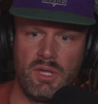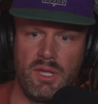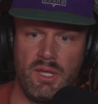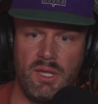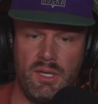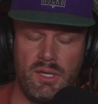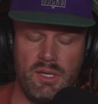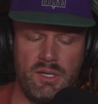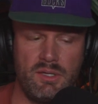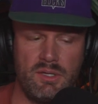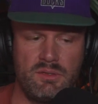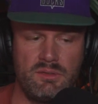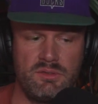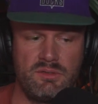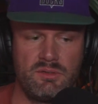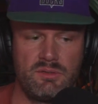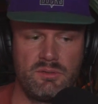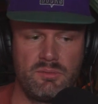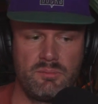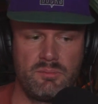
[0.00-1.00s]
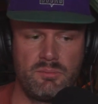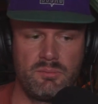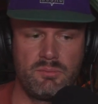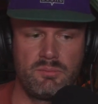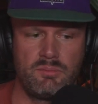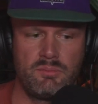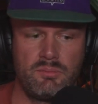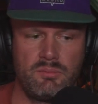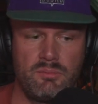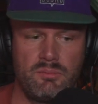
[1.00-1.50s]
and
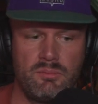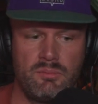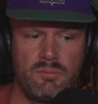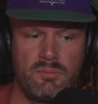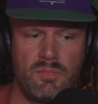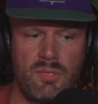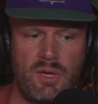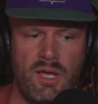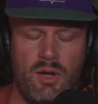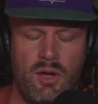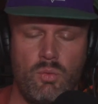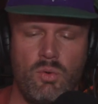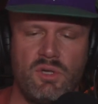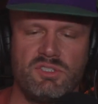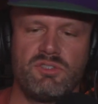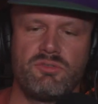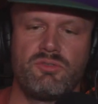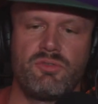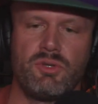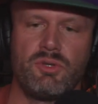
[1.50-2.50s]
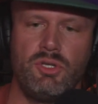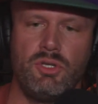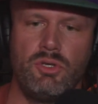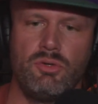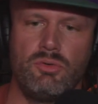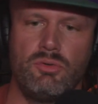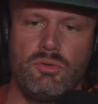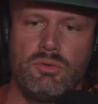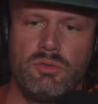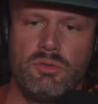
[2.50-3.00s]
how was it for
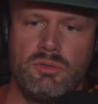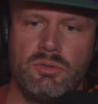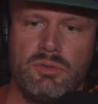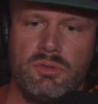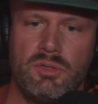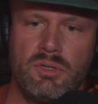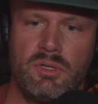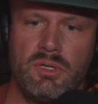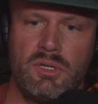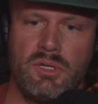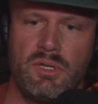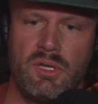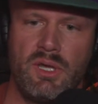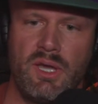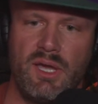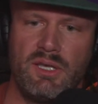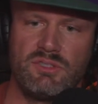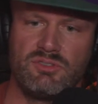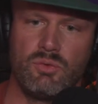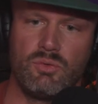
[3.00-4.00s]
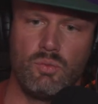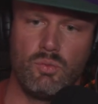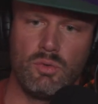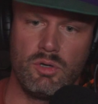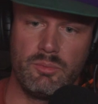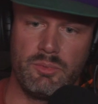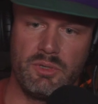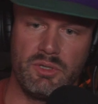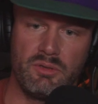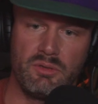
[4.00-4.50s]
you as a
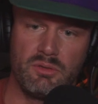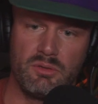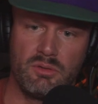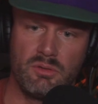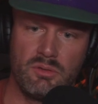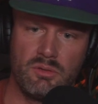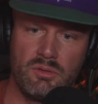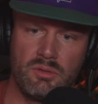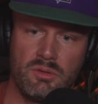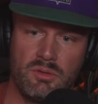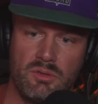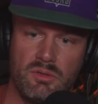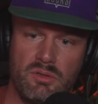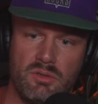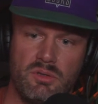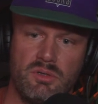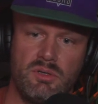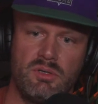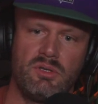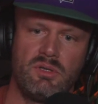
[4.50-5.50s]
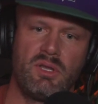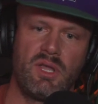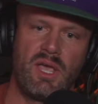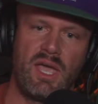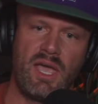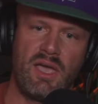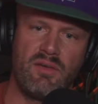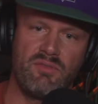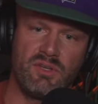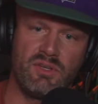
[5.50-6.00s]
woman
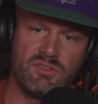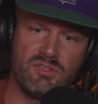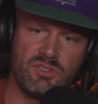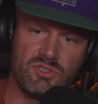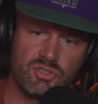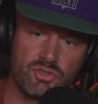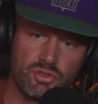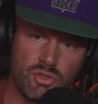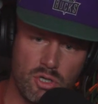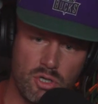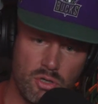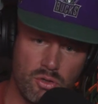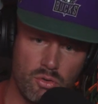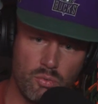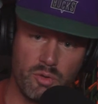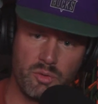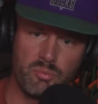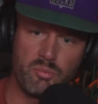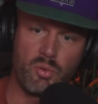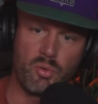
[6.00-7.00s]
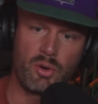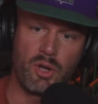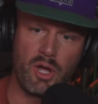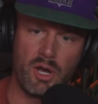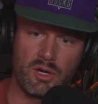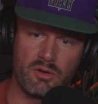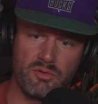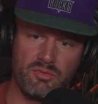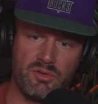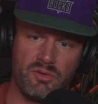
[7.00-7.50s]
having to struggle with
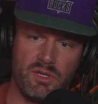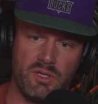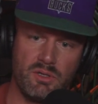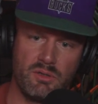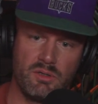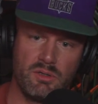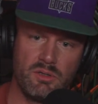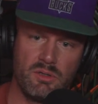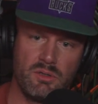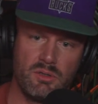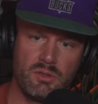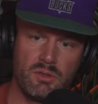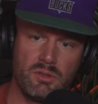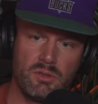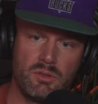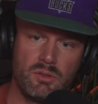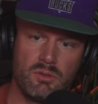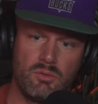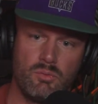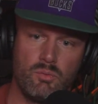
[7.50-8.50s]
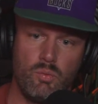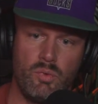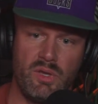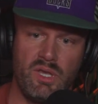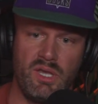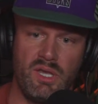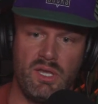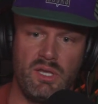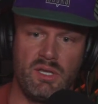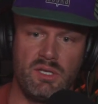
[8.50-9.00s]
pornography
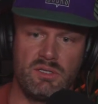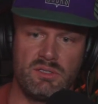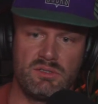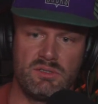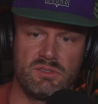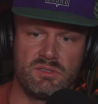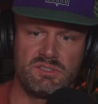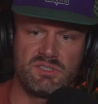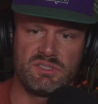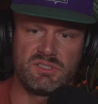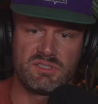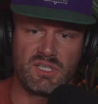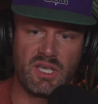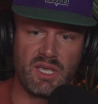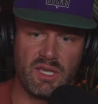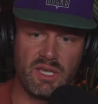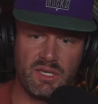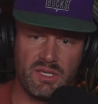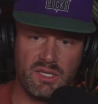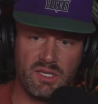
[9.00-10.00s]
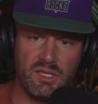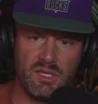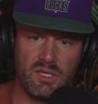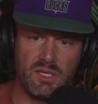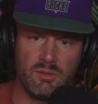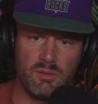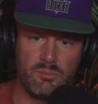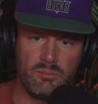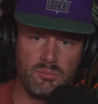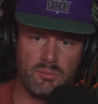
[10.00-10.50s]
when society,
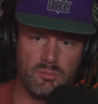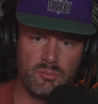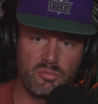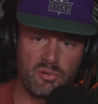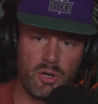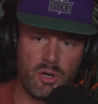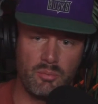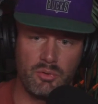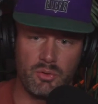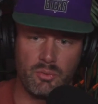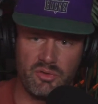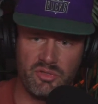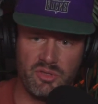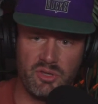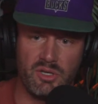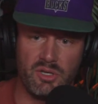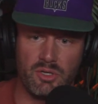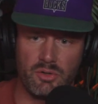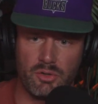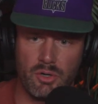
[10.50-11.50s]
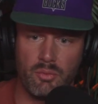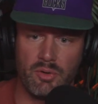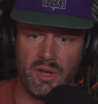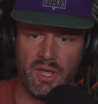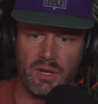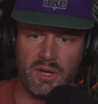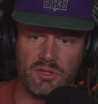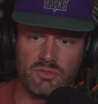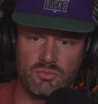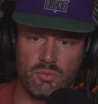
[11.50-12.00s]
and probably within your own
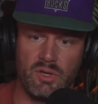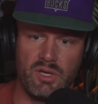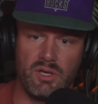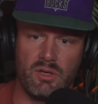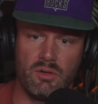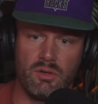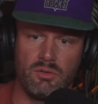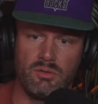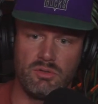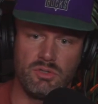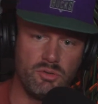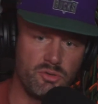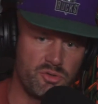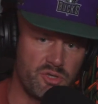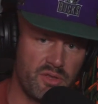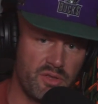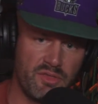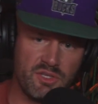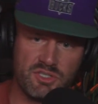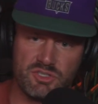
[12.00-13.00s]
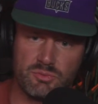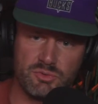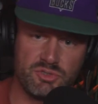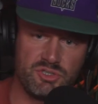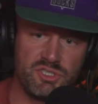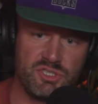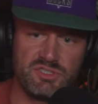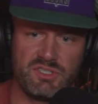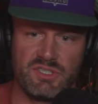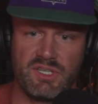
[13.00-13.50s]
head as well, you thought this was
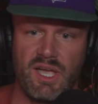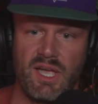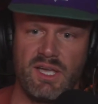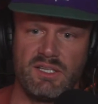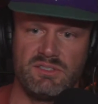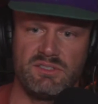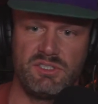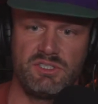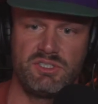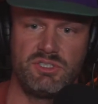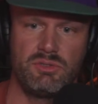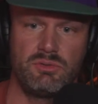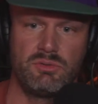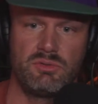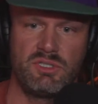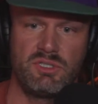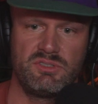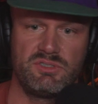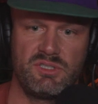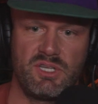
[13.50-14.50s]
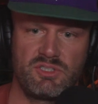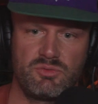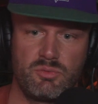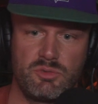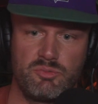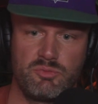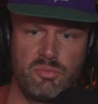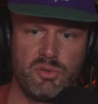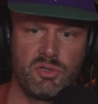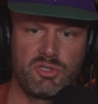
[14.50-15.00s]
just a guy's issue, because that's
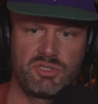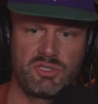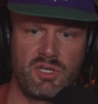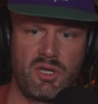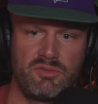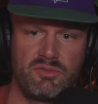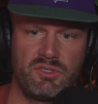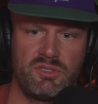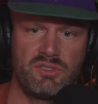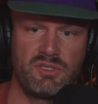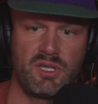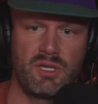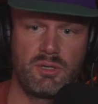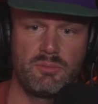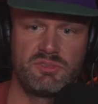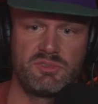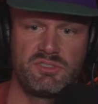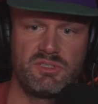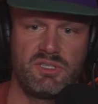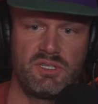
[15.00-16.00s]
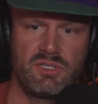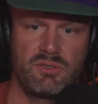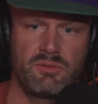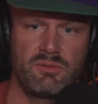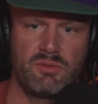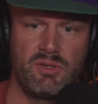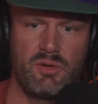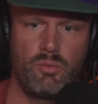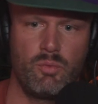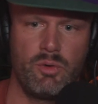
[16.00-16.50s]
what's pushed oftentimes, that
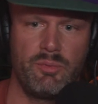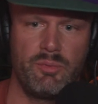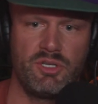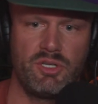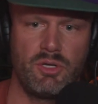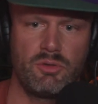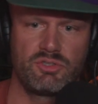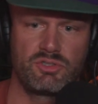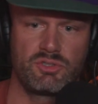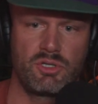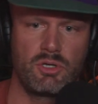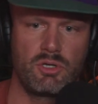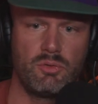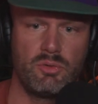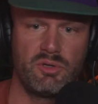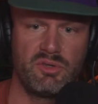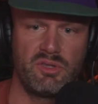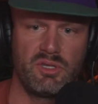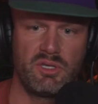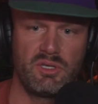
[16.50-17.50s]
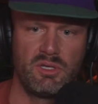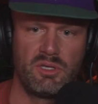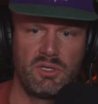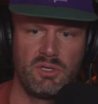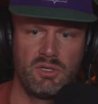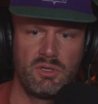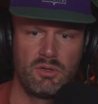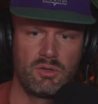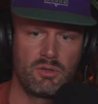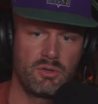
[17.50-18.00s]
women don't struggle with it,
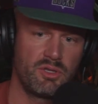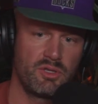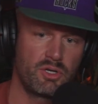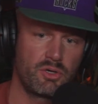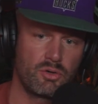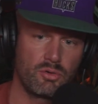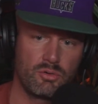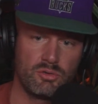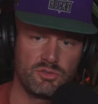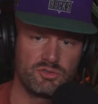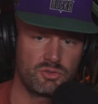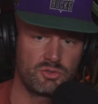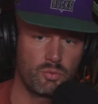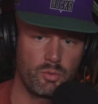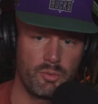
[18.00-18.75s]
or that girls or